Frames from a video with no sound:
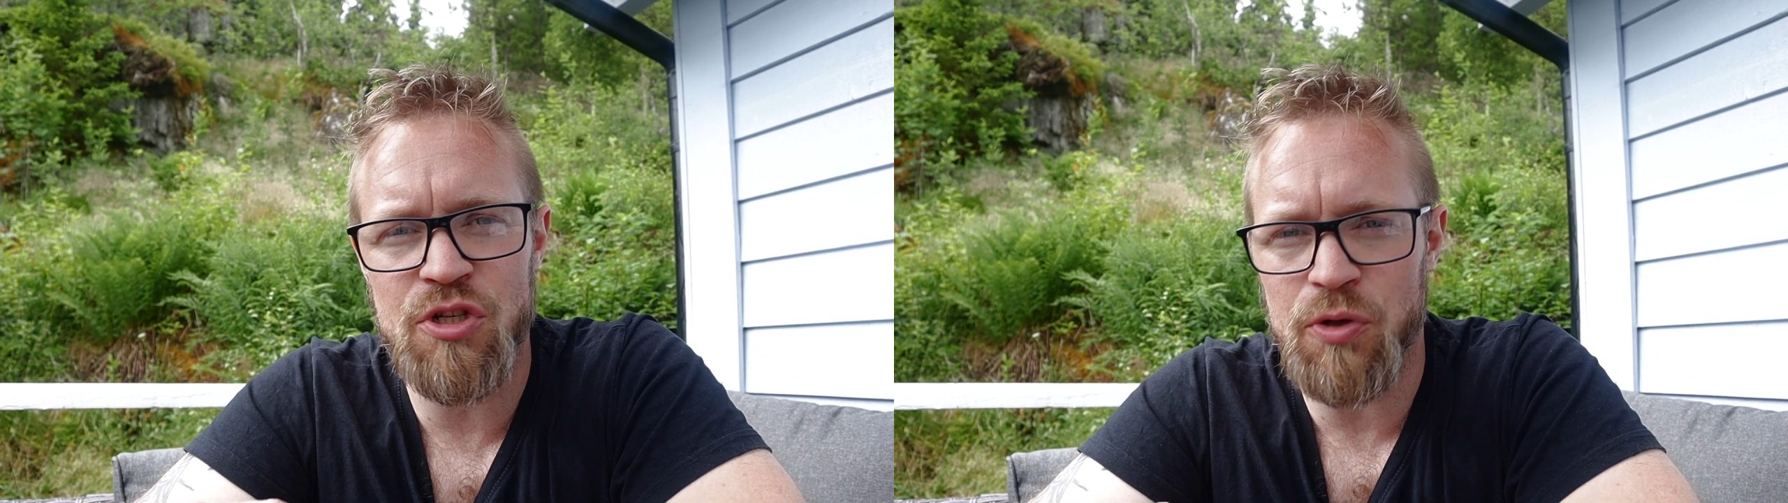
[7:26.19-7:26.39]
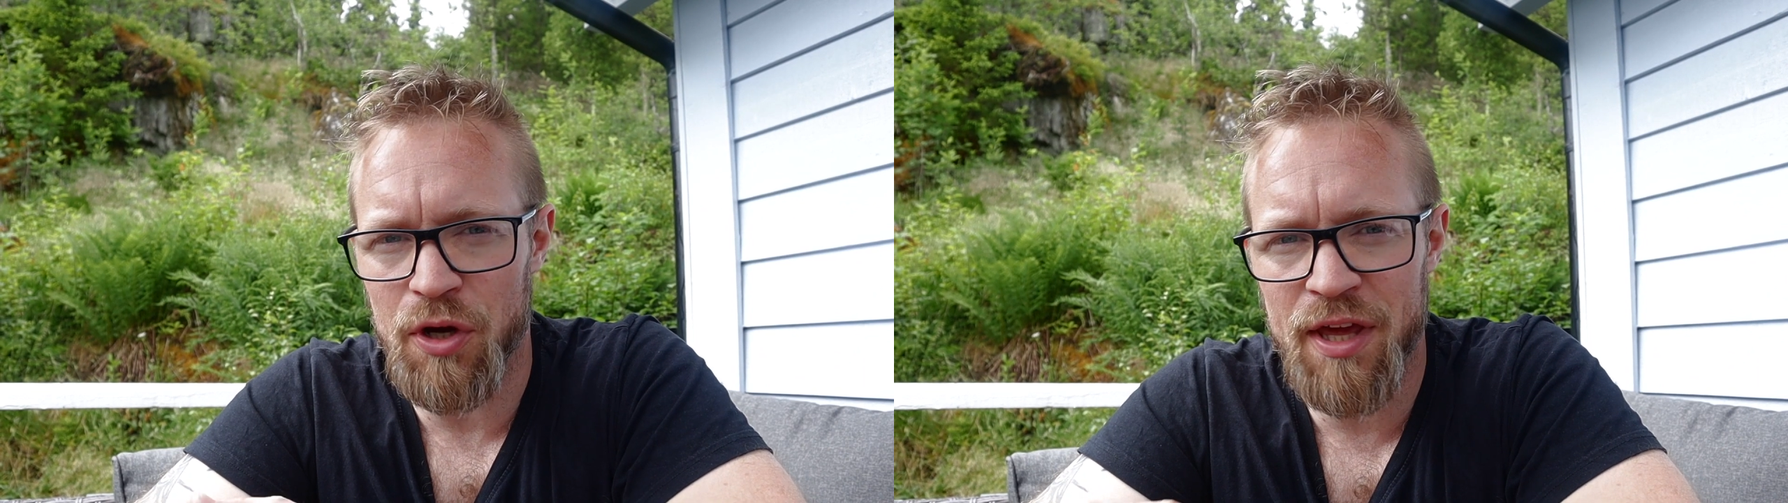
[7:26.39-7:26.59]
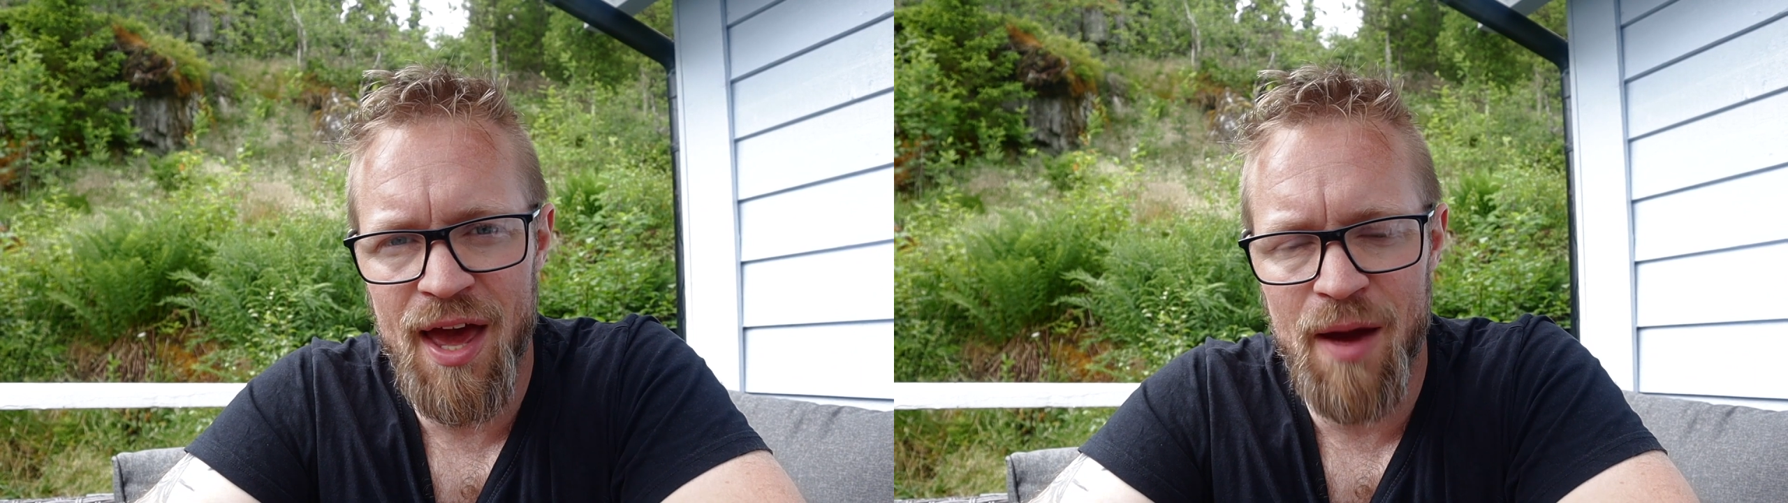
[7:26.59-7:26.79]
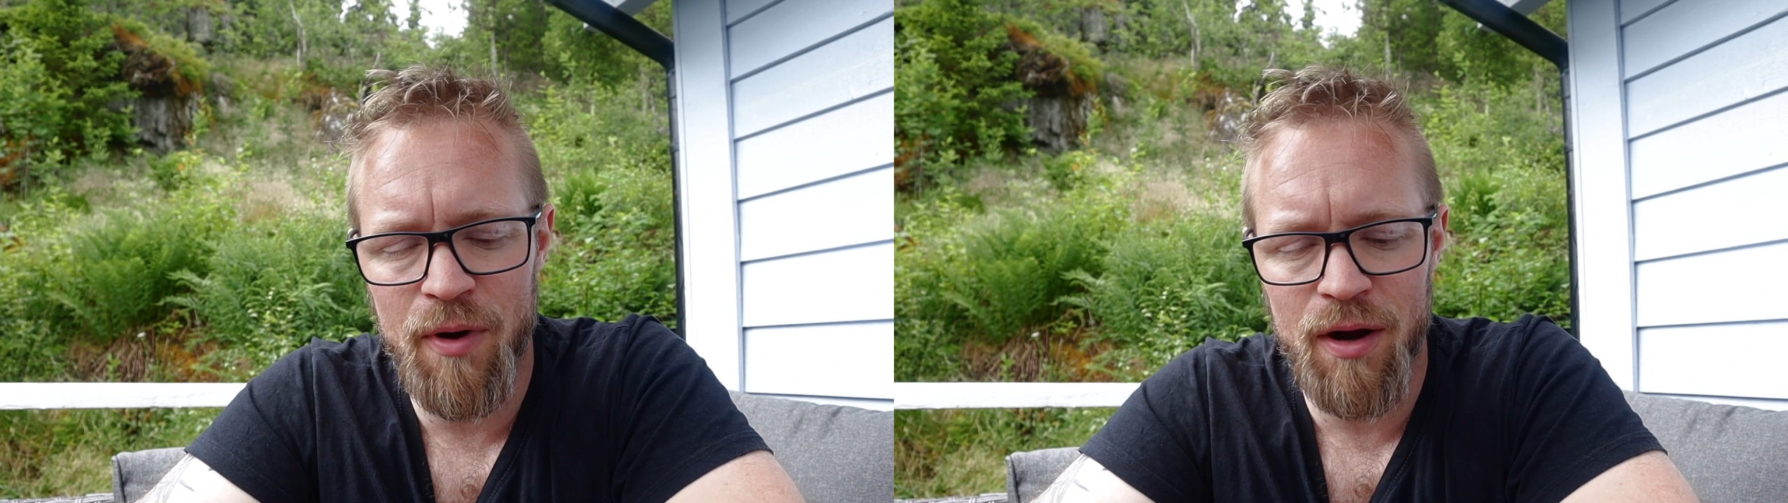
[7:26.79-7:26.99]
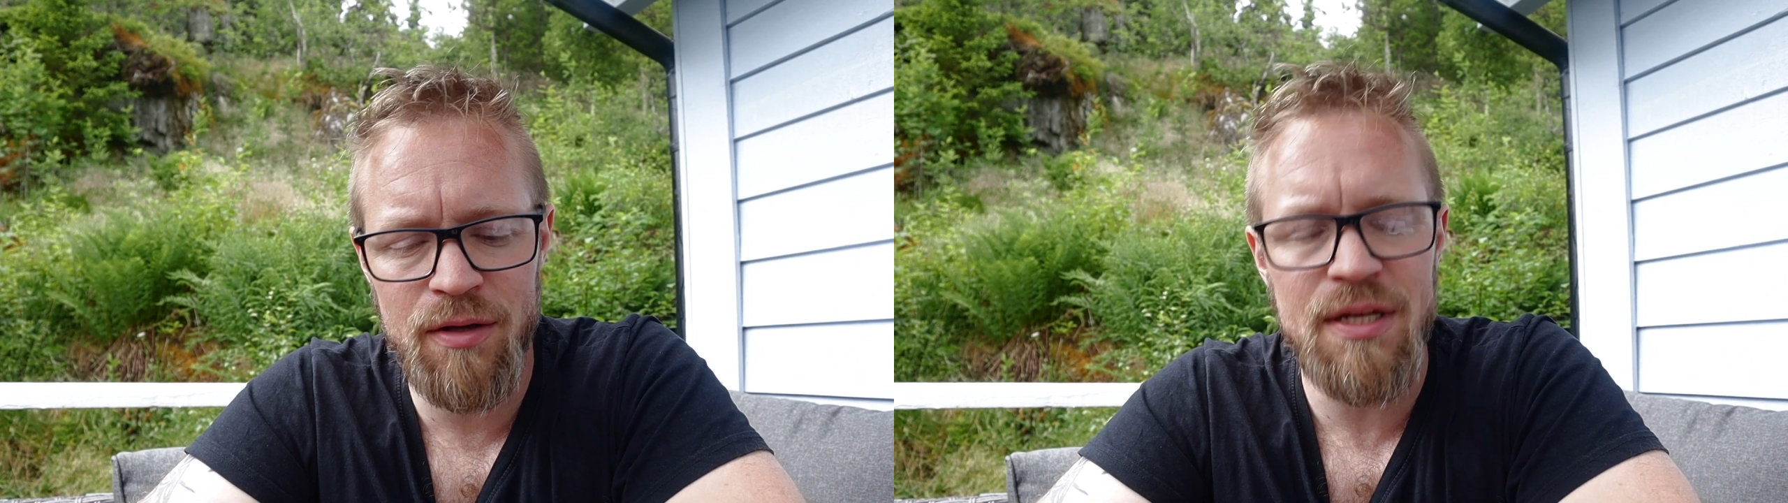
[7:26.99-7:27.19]
to your
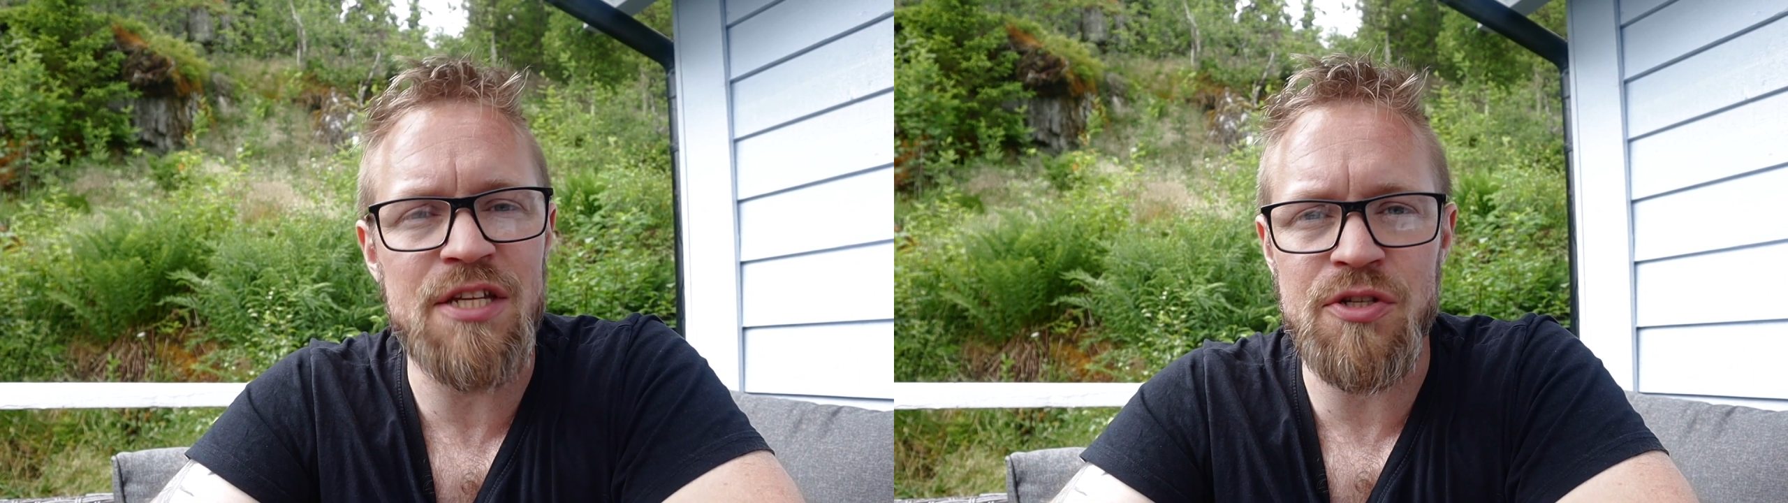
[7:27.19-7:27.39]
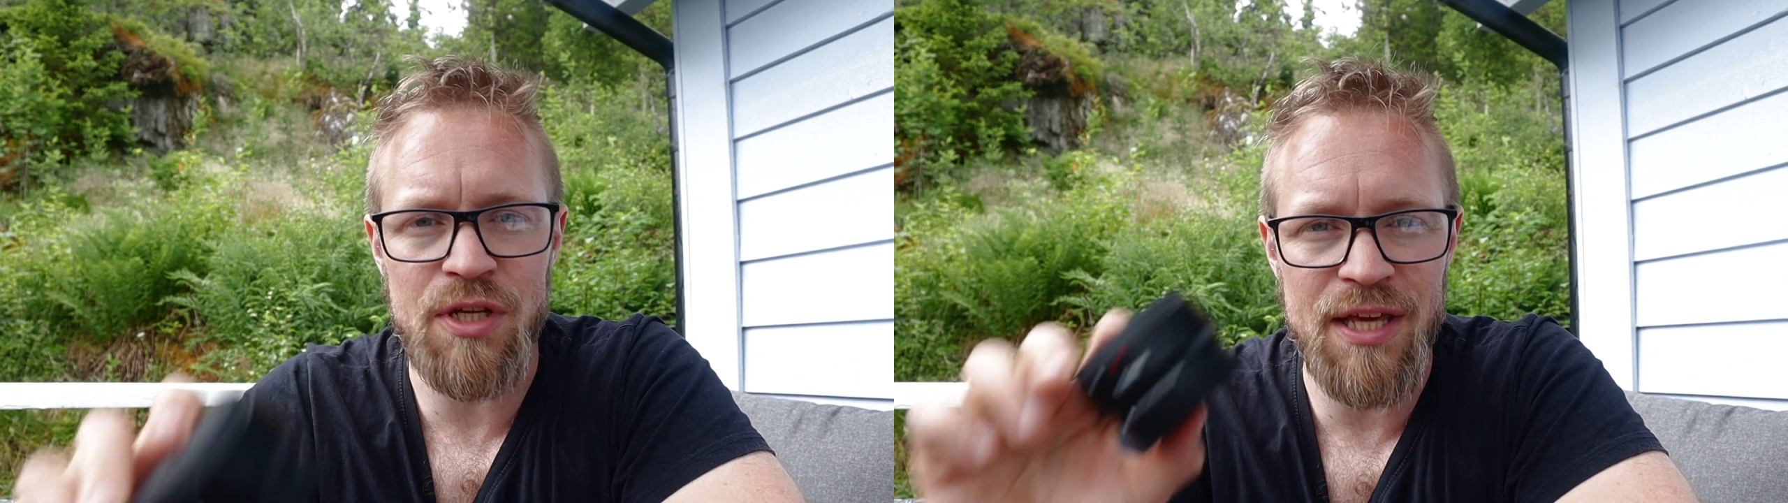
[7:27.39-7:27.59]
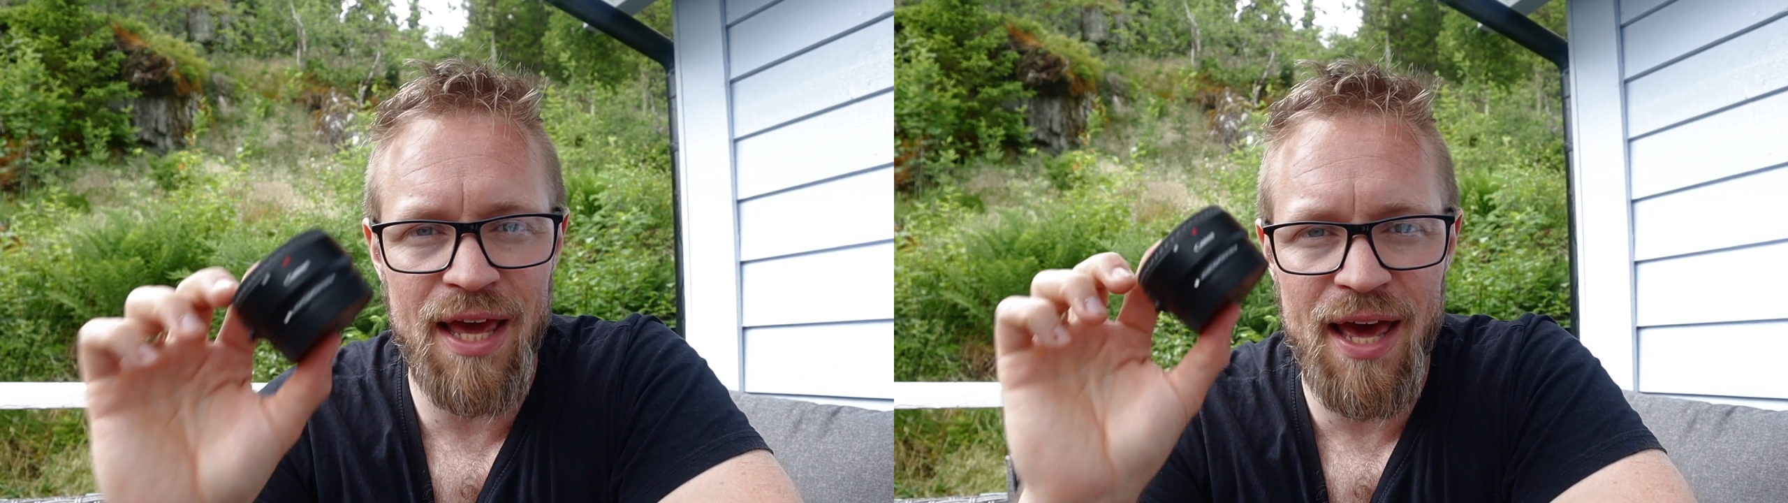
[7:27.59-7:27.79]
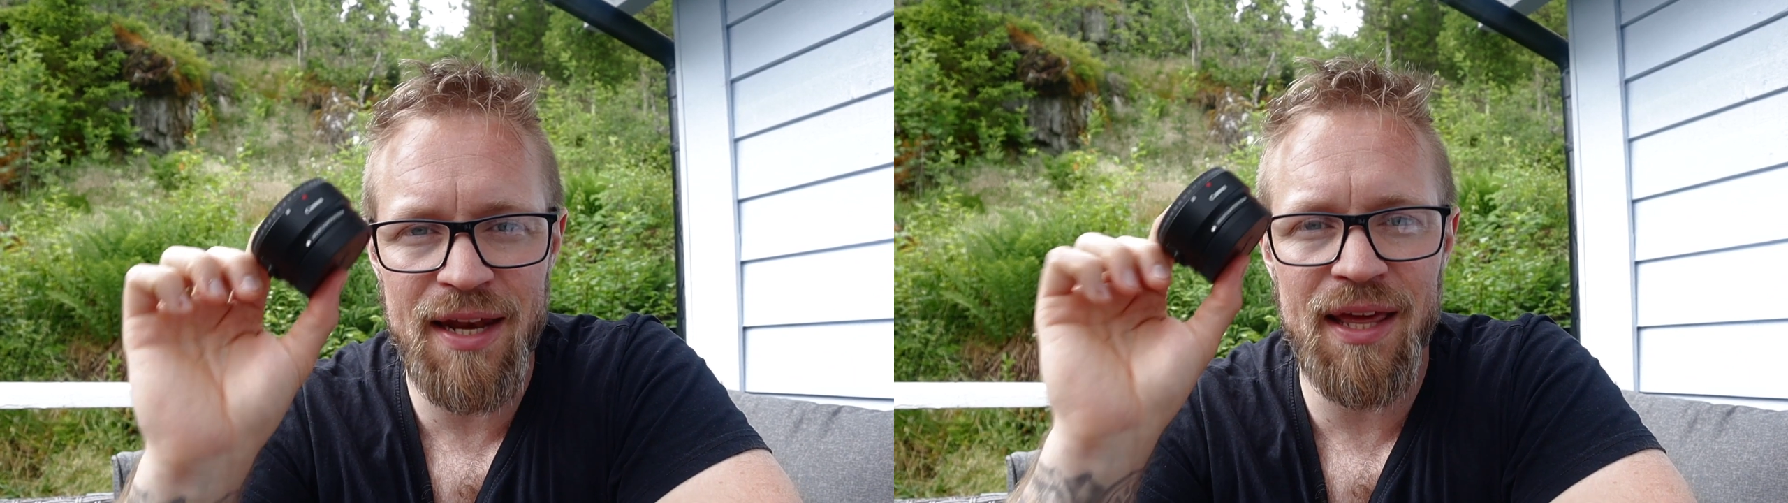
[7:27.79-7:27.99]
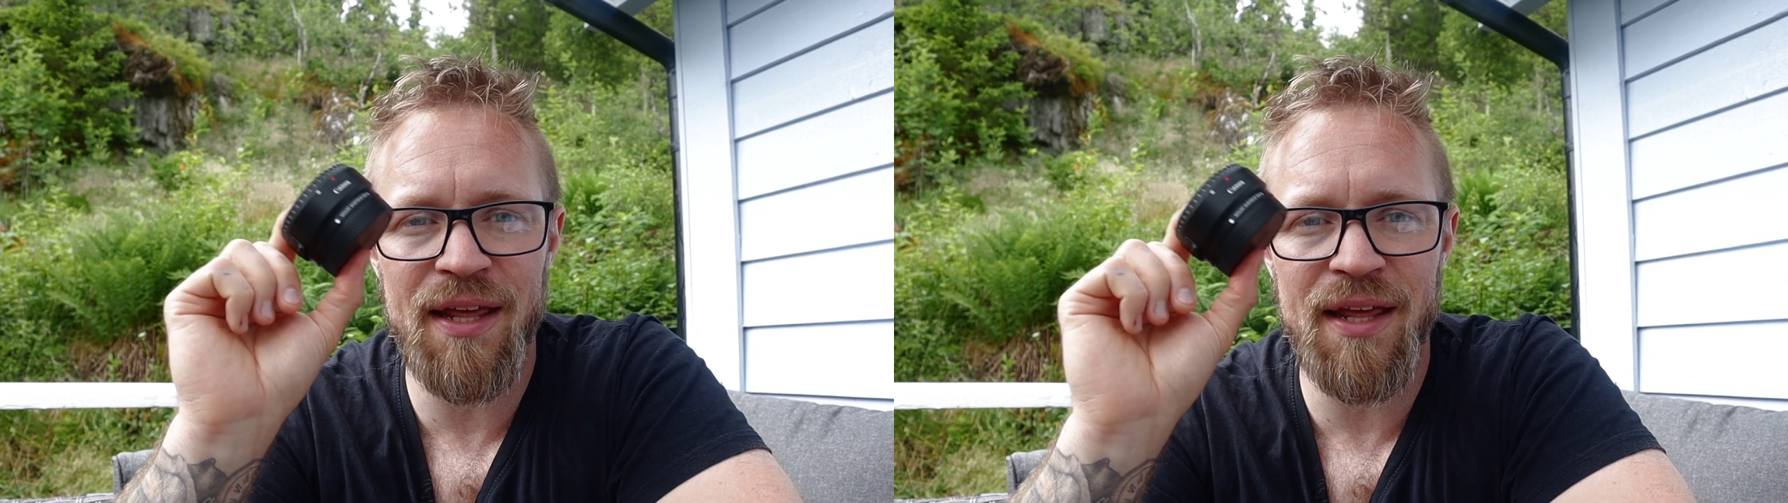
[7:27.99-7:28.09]
camera is to get